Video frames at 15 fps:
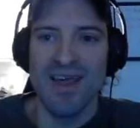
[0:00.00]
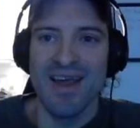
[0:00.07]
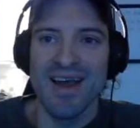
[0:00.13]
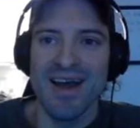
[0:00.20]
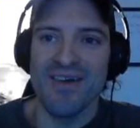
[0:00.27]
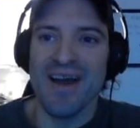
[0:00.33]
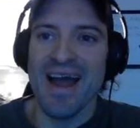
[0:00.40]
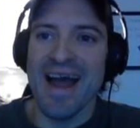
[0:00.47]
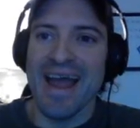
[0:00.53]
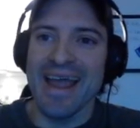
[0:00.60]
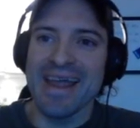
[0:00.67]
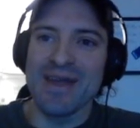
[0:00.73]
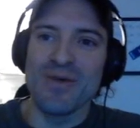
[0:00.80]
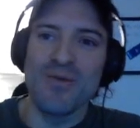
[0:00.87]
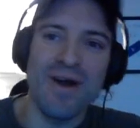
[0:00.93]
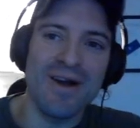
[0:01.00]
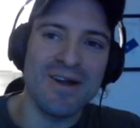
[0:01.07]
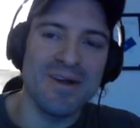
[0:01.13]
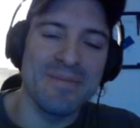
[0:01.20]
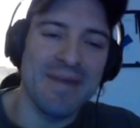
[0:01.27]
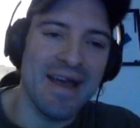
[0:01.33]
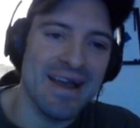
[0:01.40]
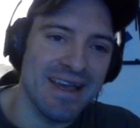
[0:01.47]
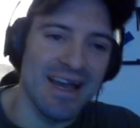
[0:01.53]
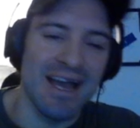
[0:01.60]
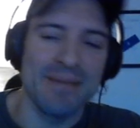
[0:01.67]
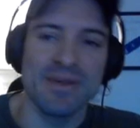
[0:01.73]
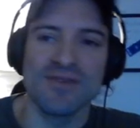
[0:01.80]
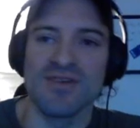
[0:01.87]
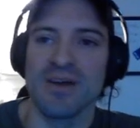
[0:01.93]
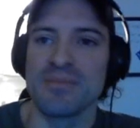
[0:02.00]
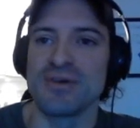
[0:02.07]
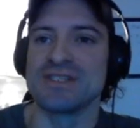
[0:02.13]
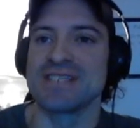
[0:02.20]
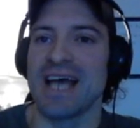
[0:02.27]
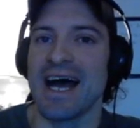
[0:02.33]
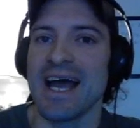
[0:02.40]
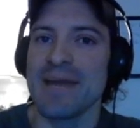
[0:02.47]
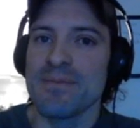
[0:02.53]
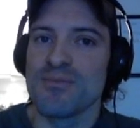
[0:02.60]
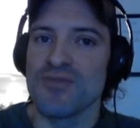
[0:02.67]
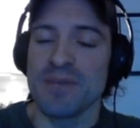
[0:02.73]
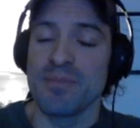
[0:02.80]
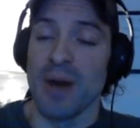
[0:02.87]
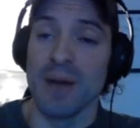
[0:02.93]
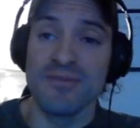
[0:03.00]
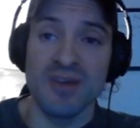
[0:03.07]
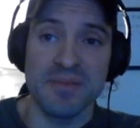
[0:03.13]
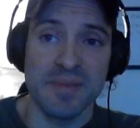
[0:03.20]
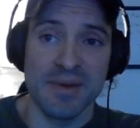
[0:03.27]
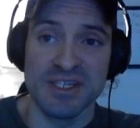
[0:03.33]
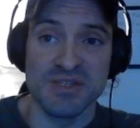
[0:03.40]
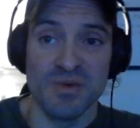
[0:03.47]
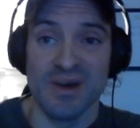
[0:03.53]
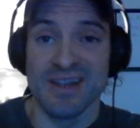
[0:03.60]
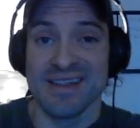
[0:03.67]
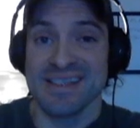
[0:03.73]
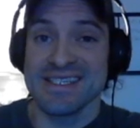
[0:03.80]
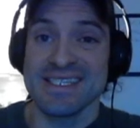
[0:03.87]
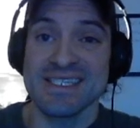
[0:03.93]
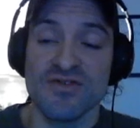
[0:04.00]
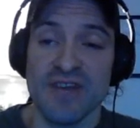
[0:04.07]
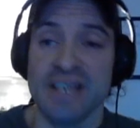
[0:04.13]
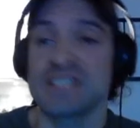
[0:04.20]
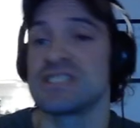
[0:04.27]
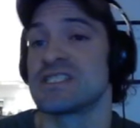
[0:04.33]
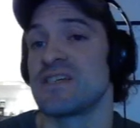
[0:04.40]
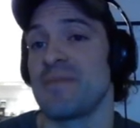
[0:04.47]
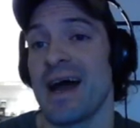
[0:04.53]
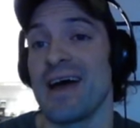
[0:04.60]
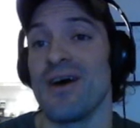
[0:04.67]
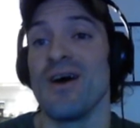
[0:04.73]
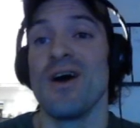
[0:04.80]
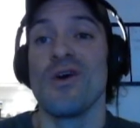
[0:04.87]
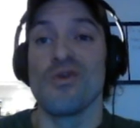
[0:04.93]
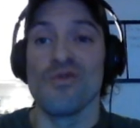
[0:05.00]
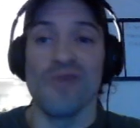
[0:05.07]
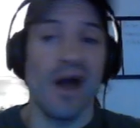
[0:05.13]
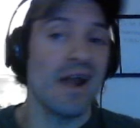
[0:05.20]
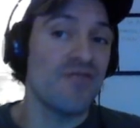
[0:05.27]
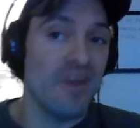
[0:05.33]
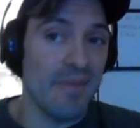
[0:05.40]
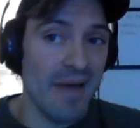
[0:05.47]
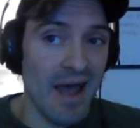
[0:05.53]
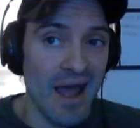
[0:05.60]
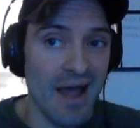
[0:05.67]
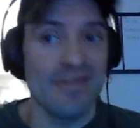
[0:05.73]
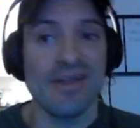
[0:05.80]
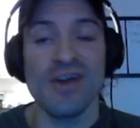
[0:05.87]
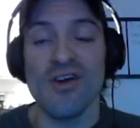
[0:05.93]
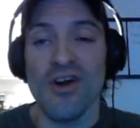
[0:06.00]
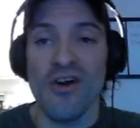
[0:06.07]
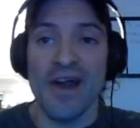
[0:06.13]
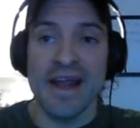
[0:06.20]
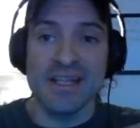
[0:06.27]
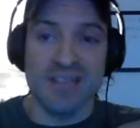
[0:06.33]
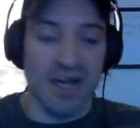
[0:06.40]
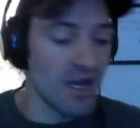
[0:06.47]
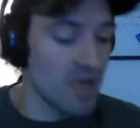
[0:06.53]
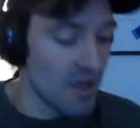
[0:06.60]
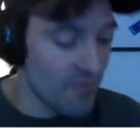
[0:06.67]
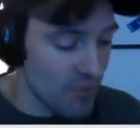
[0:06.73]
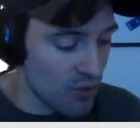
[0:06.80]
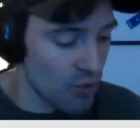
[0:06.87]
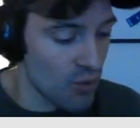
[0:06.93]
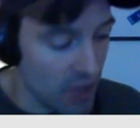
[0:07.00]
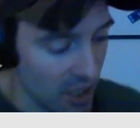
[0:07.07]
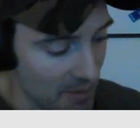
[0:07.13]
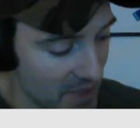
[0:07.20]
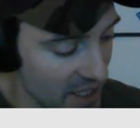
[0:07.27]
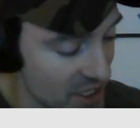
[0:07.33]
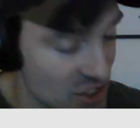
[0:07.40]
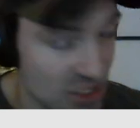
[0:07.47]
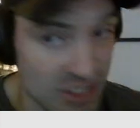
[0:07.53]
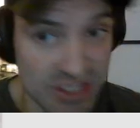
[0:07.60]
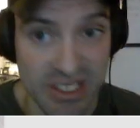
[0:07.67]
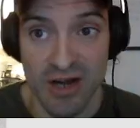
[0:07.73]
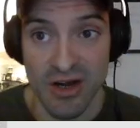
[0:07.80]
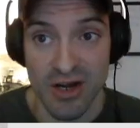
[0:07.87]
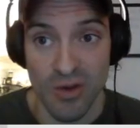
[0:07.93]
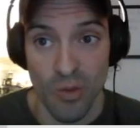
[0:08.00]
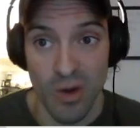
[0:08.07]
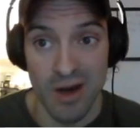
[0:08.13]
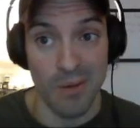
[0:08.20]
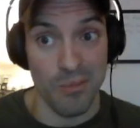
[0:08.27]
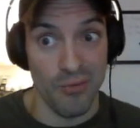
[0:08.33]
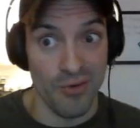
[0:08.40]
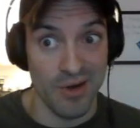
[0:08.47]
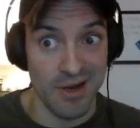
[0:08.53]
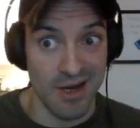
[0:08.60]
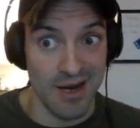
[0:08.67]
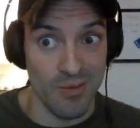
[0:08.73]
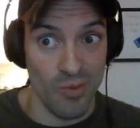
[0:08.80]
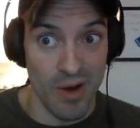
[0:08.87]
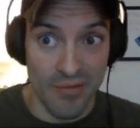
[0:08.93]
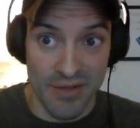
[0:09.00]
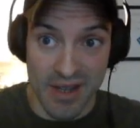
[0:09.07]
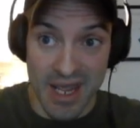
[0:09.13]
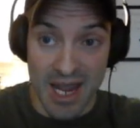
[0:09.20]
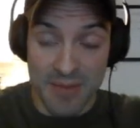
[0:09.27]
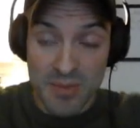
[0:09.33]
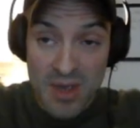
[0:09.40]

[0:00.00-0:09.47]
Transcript: All right, welcome back, Happy Crumpers. I'm pretty pumped up about this one. This is Creations of Bile. Right off the bat, there are a ton of cool combinations that are going to work pretty damn well in the game.